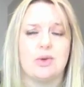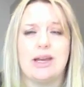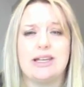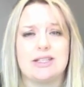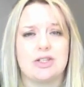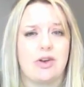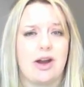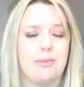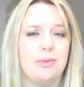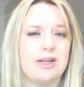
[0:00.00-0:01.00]
or
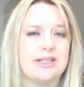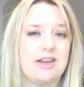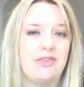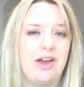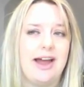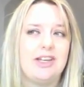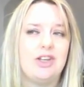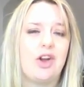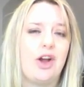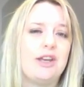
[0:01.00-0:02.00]
Instagram or whatever. And
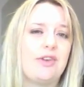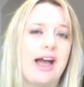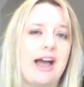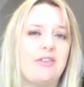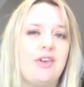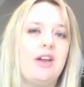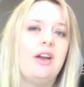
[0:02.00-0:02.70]
you kind of have,